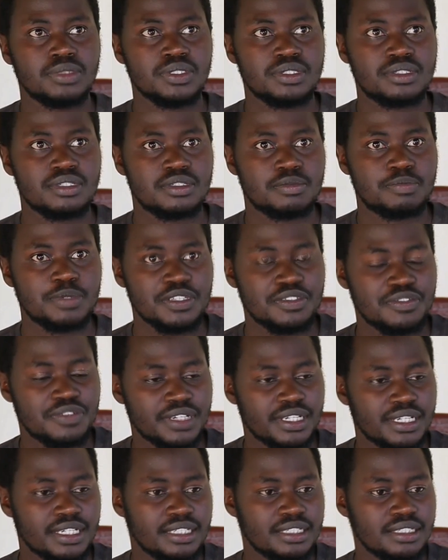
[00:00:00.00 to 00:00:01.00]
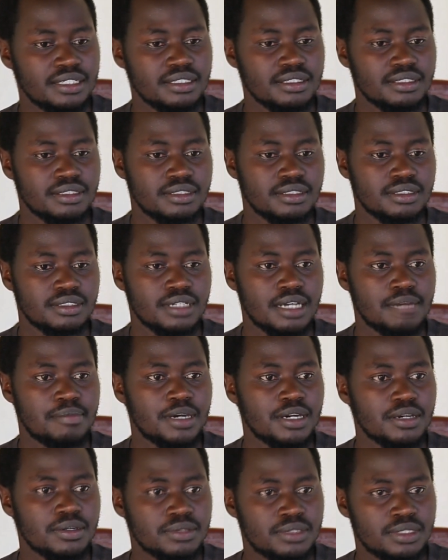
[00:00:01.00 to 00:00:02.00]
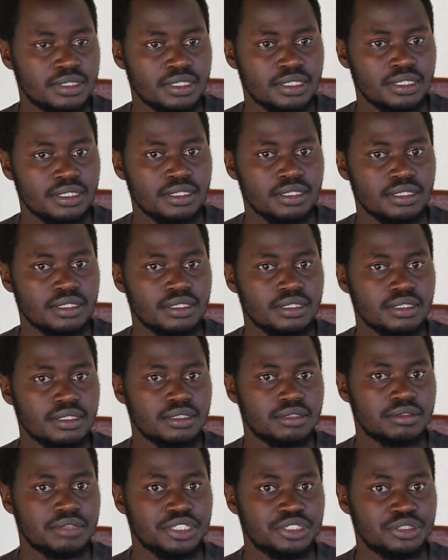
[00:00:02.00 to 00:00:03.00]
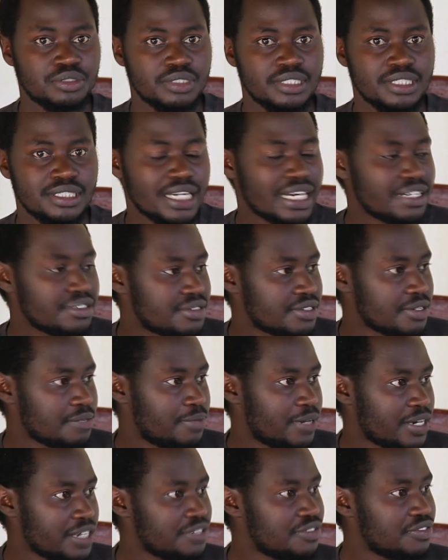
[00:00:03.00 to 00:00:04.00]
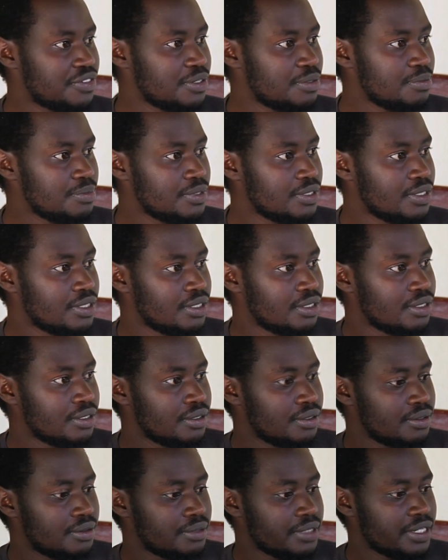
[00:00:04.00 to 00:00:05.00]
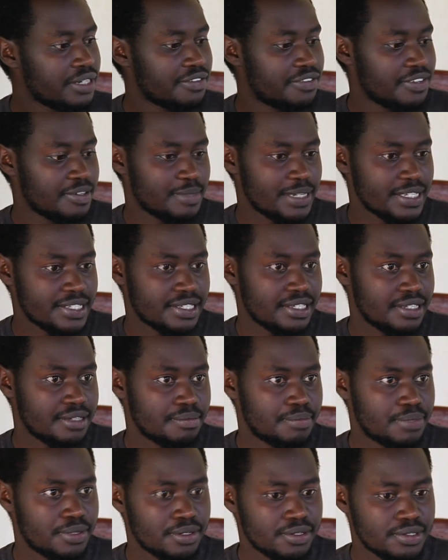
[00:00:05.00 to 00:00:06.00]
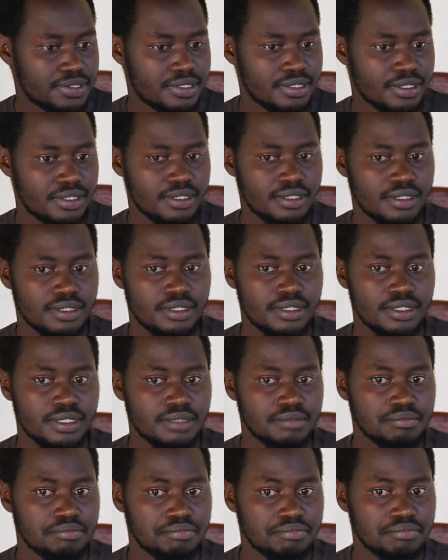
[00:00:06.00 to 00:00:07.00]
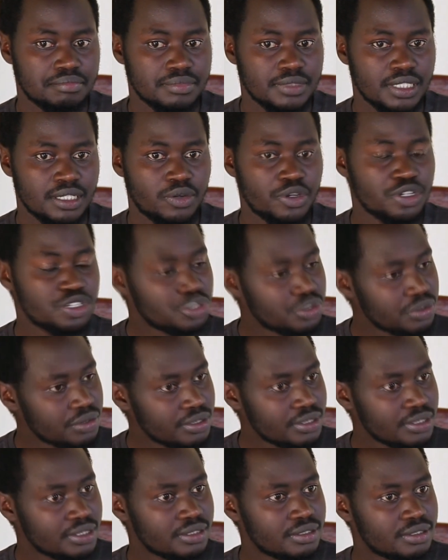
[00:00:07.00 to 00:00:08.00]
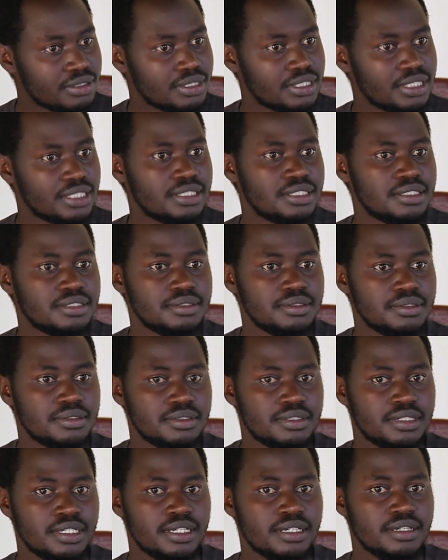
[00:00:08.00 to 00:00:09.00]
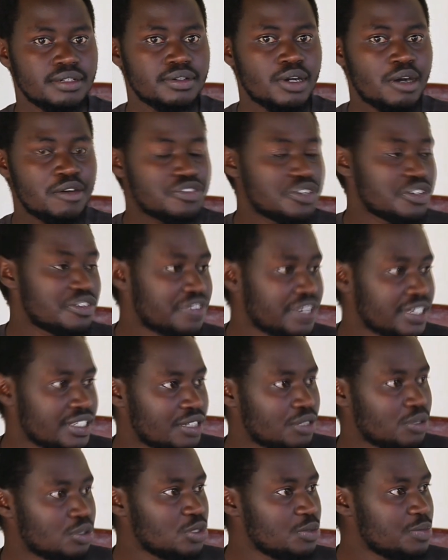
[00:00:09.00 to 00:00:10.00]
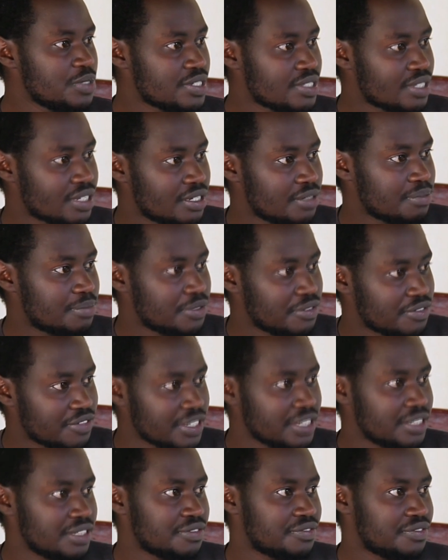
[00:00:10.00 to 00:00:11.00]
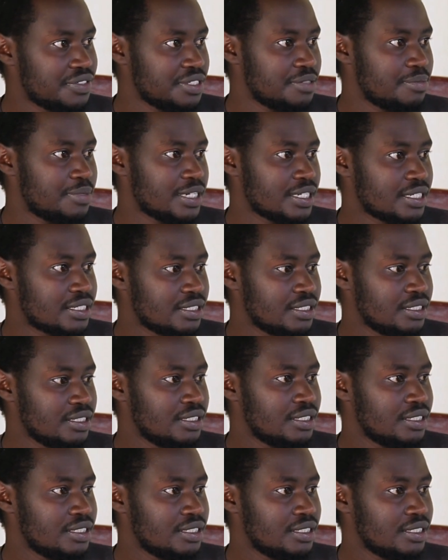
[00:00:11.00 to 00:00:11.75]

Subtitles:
We are actually talking about use of technology in agriculture to increase farm productivity and protect the environment, because we can't talk about agriculture without